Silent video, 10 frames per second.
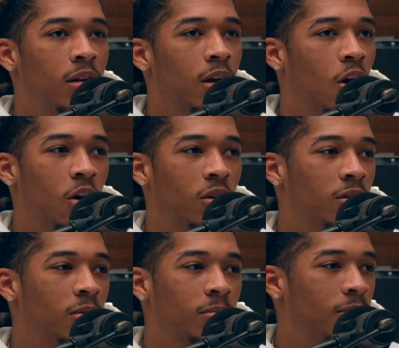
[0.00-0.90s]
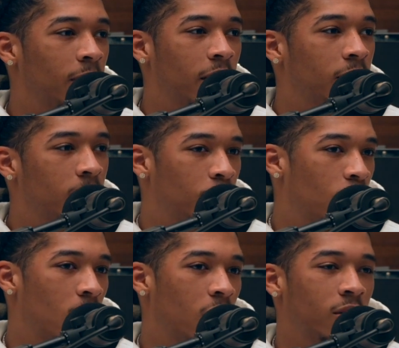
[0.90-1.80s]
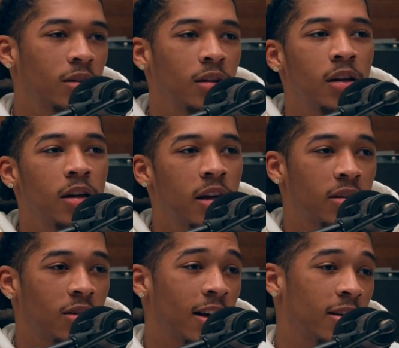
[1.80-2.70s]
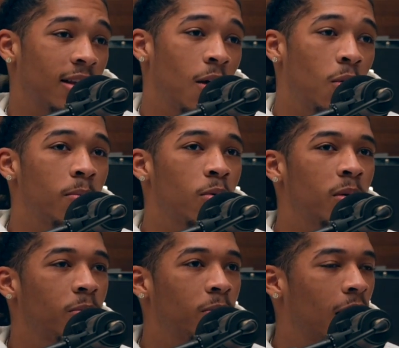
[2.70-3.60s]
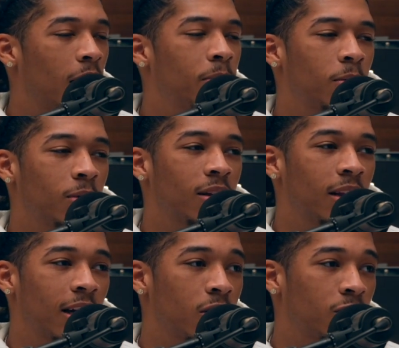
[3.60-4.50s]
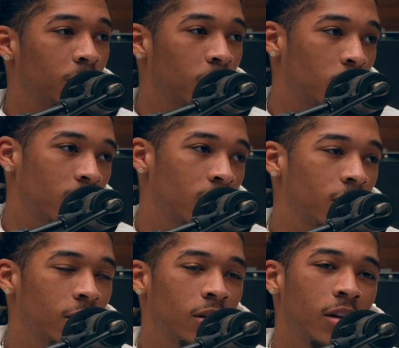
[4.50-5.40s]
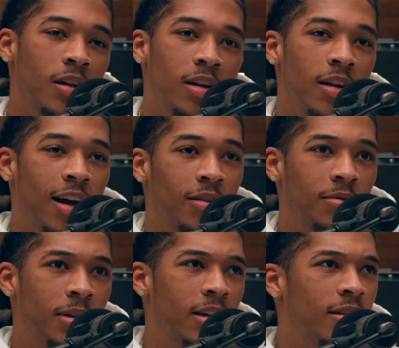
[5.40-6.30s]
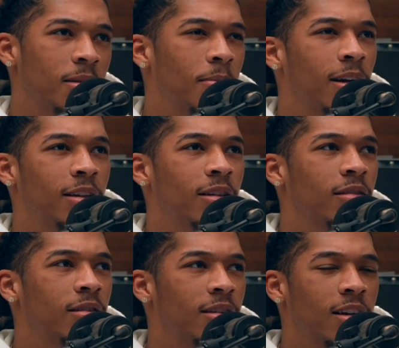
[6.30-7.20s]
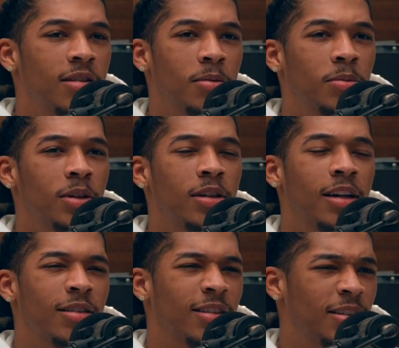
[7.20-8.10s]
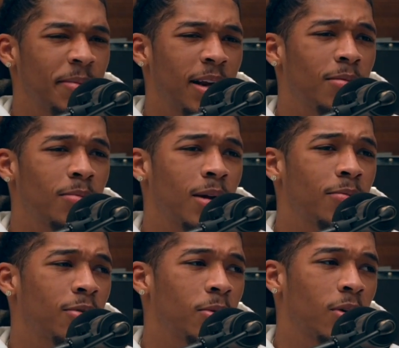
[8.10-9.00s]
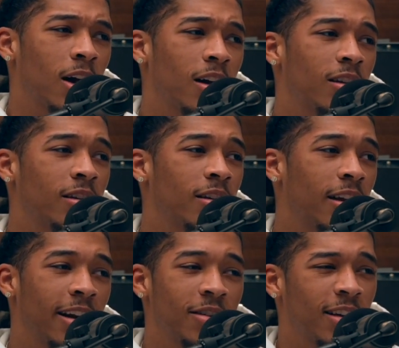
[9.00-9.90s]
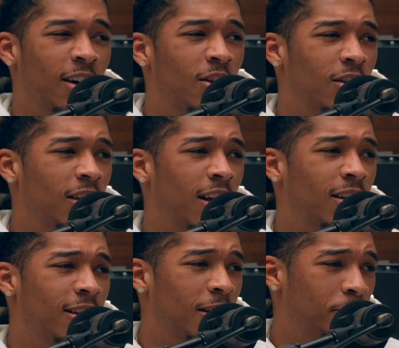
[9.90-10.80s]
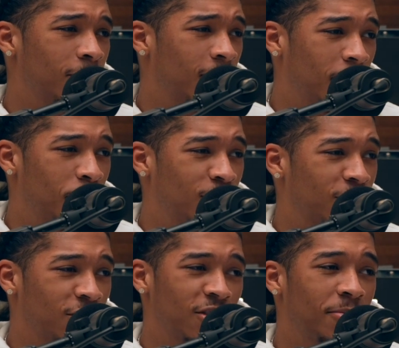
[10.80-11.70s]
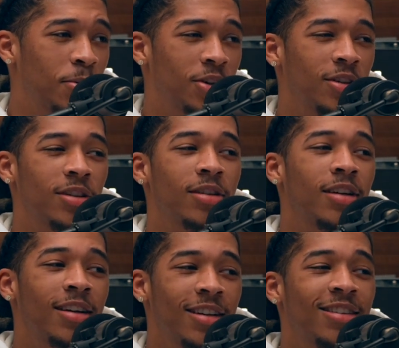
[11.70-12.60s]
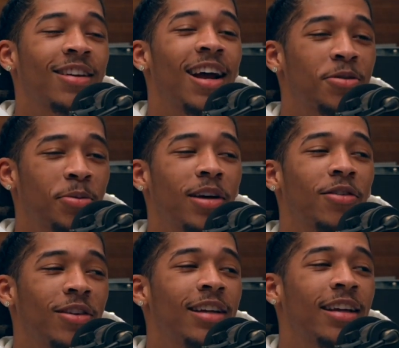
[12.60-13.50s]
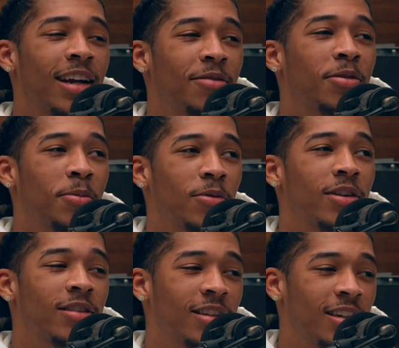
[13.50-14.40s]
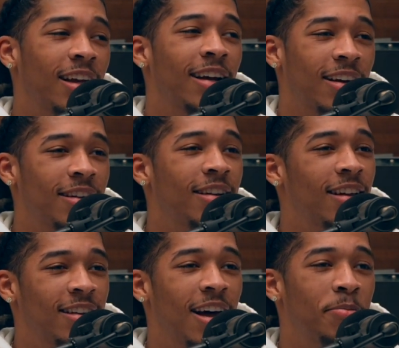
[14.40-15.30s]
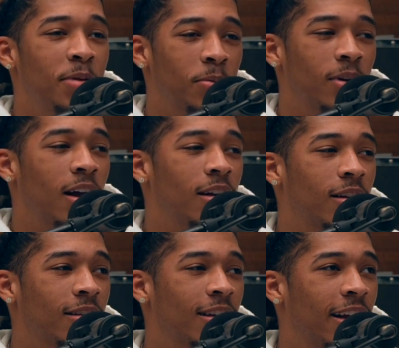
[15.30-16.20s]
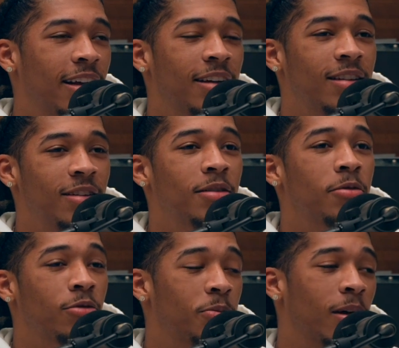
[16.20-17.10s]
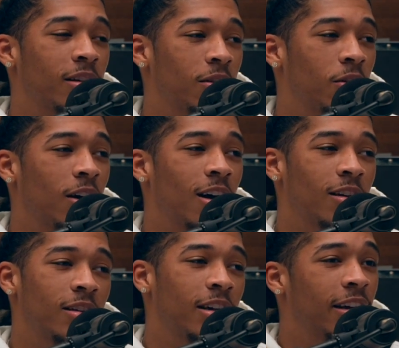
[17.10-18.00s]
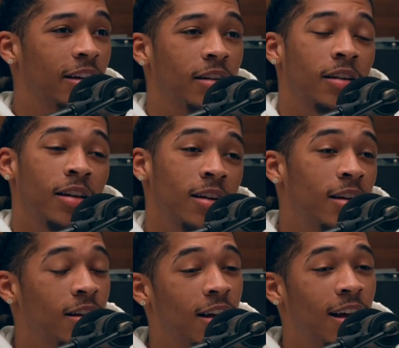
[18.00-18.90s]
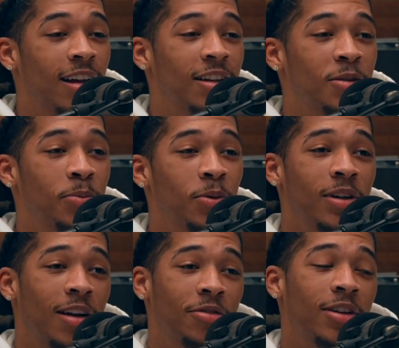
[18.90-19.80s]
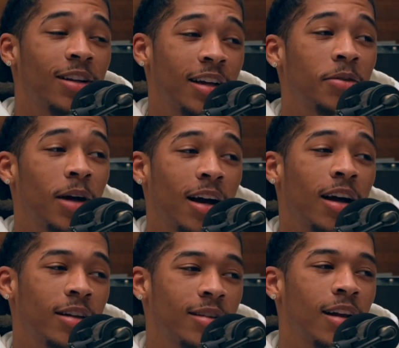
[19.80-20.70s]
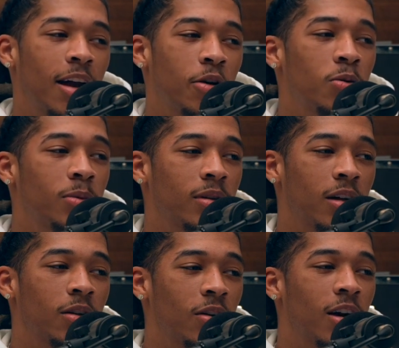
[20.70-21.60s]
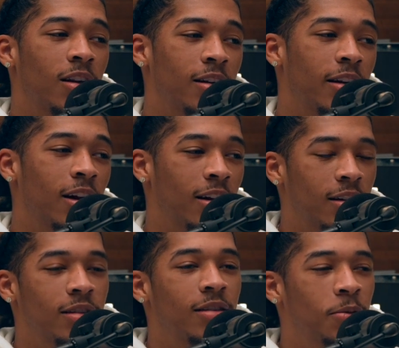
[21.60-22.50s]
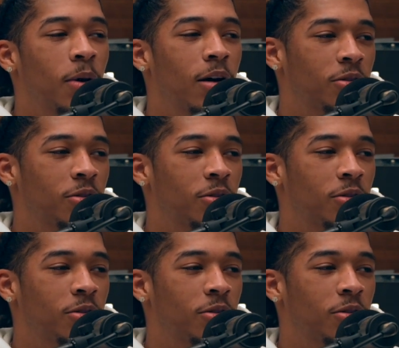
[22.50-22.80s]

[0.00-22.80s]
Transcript: Harlem, like the Bronx, and so I, at one point, a lot of people did think I was from Queens and I and somebody said something, and I was like, "Man, I'm I'm from Long Island," and it was like, "Oh, y'all y'all, y'all a bunch of soft boys," so that's where it really came from originally. Like a lot of people not like respecting Long Island, and then at this point, I feel like I got it's a lot of hoopers out of Long Island now that's well